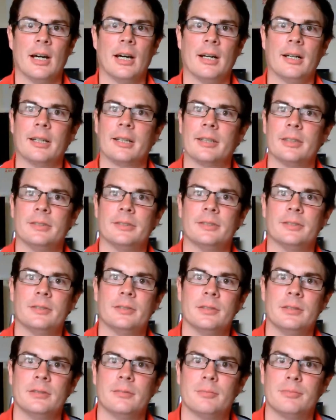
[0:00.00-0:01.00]
I can
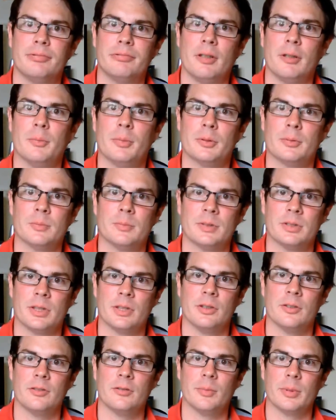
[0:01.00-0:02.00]
problem
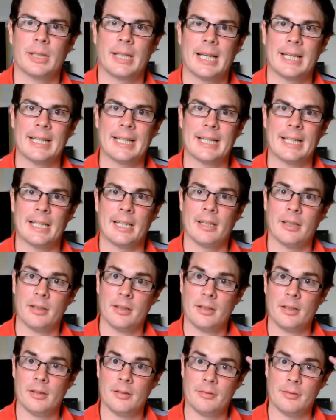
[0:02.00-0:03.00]
solve, but getting it
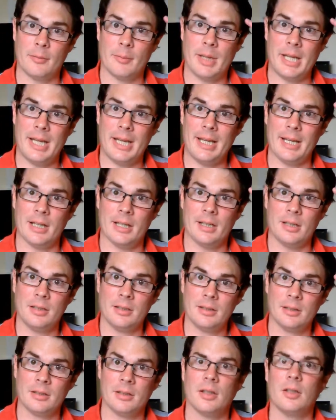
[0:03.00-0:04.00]
from here
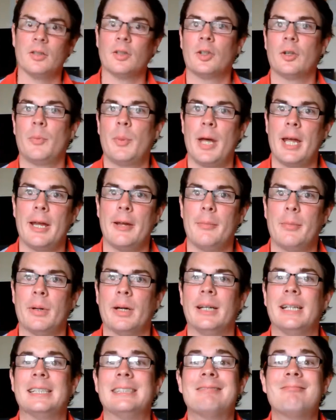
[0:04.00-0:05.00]
onto
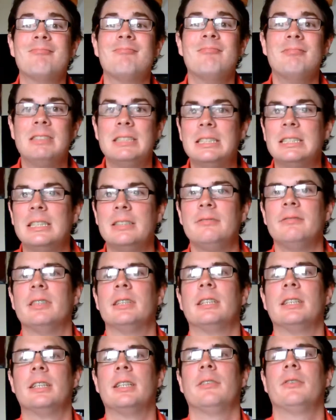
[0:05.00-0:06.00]
paper is really,
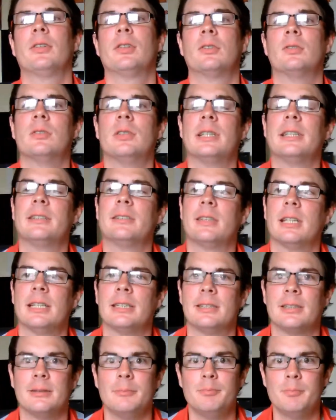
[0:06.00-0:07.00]
really difficult.
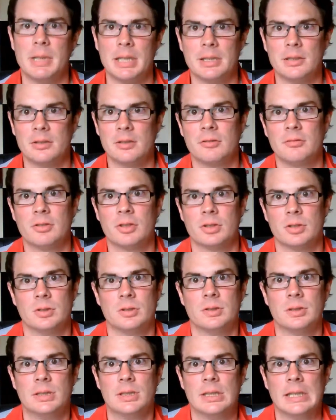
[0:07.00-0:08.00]
It's an immense
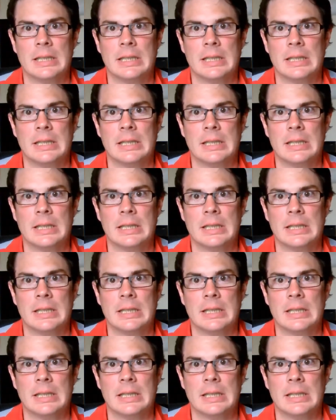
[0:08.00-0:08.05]
struggle.